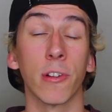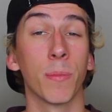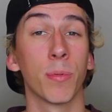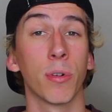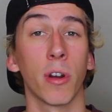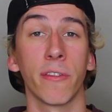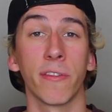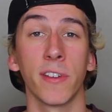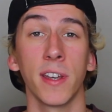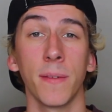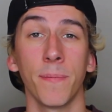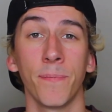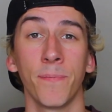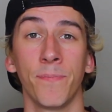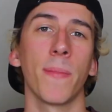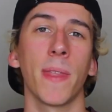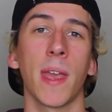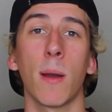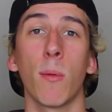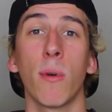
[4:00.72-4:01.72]
a profit.
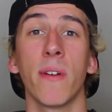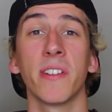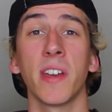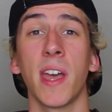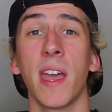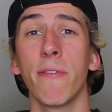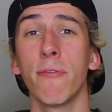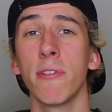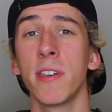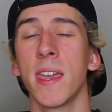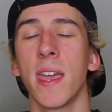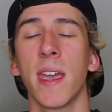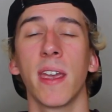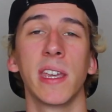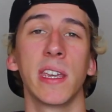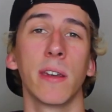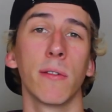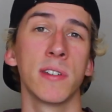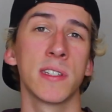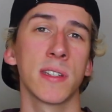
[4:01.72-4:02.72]
However, every year
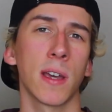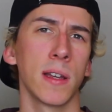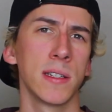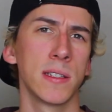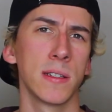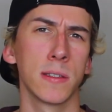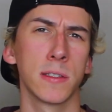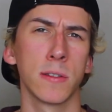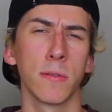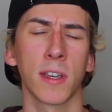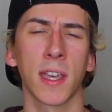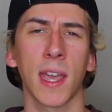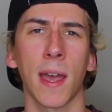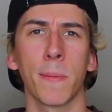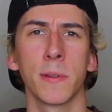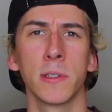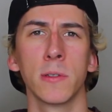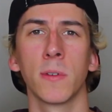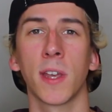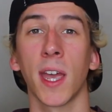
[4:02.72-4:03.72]
you're entitled to a
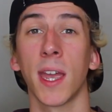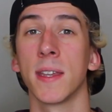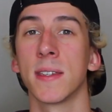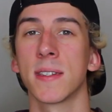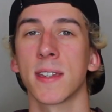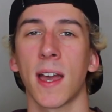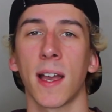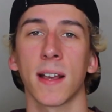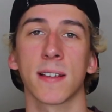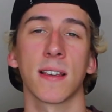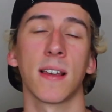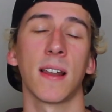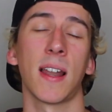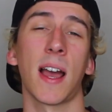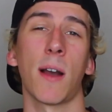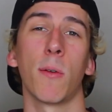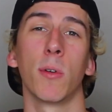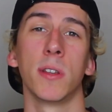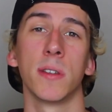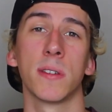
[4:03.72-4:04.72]
capital gains tax
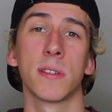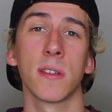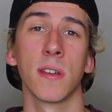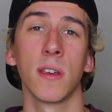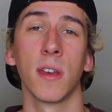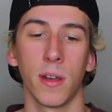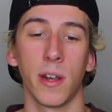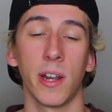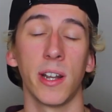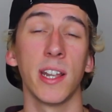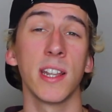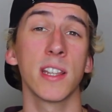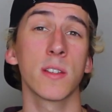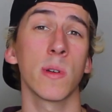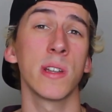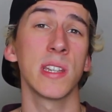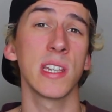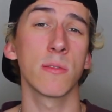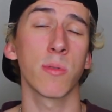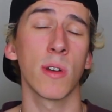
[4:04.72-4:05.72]
allowance, and in
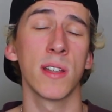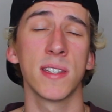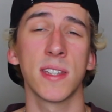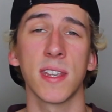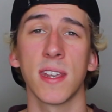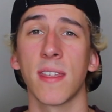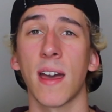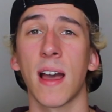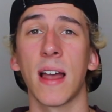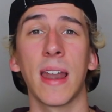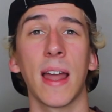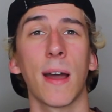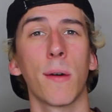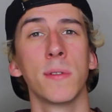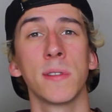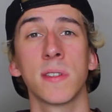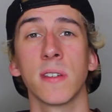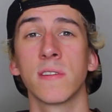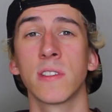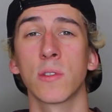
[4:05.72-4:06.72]
2020 that
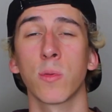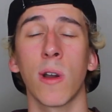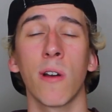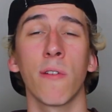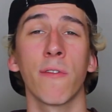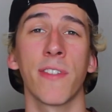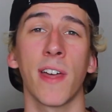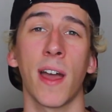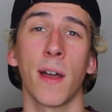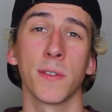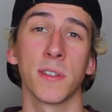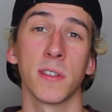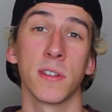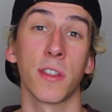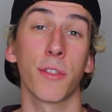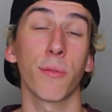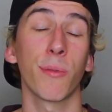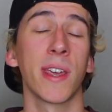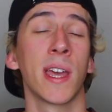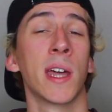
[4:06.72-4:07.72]
allowance is
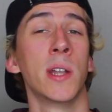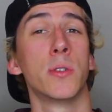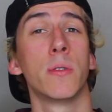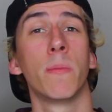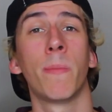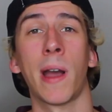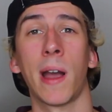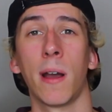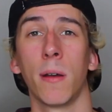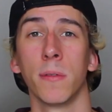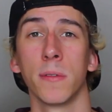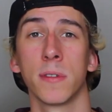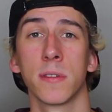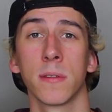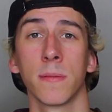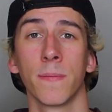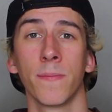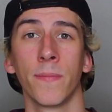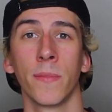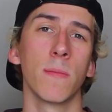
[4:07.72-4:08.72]
£12,300,
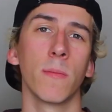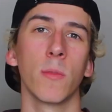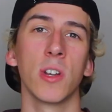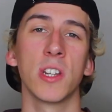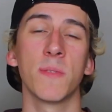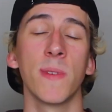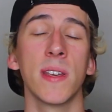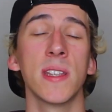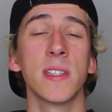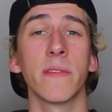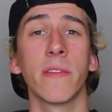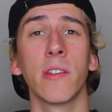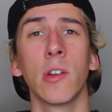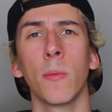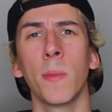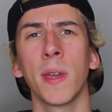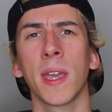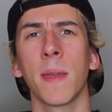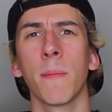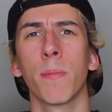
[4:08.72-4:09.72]
which means if you're
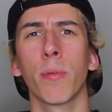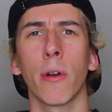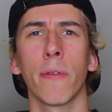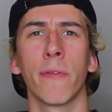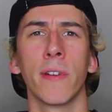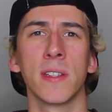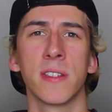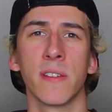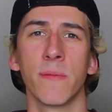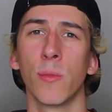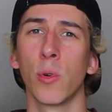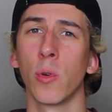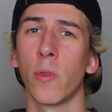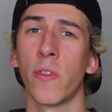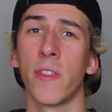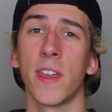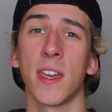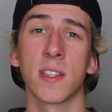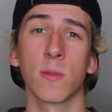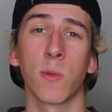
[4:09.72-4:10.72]
not making profits of more
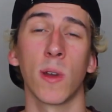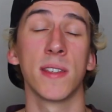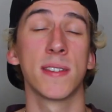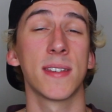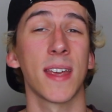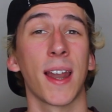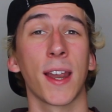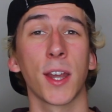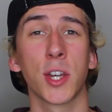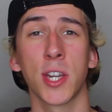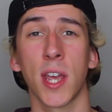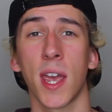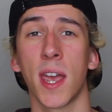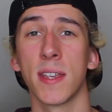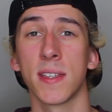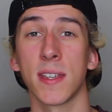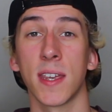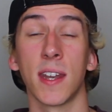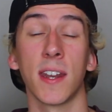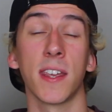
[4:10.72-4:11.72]
than this when selling
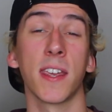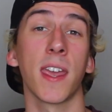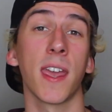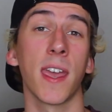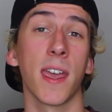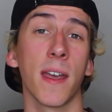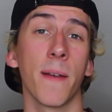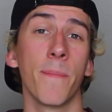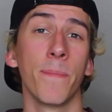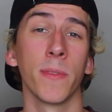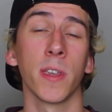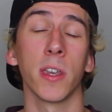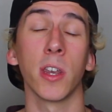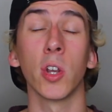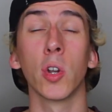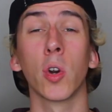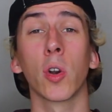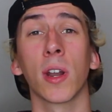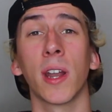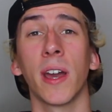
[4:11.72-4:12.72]
shares in a year,
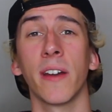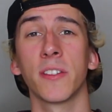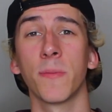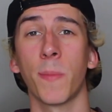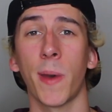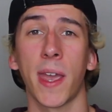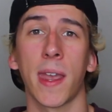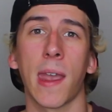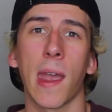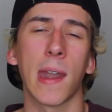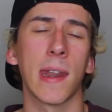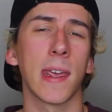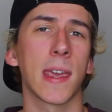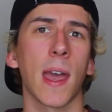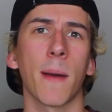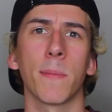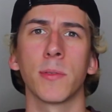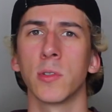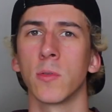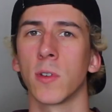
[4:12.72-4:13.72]
you're not going to have to pay any
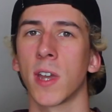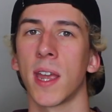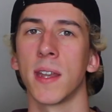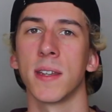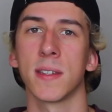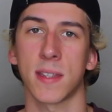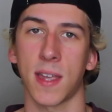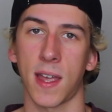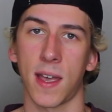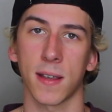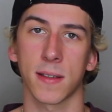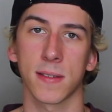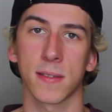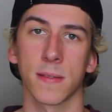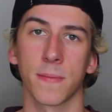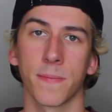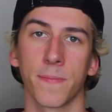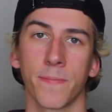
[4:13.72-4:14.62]
capital gains tax.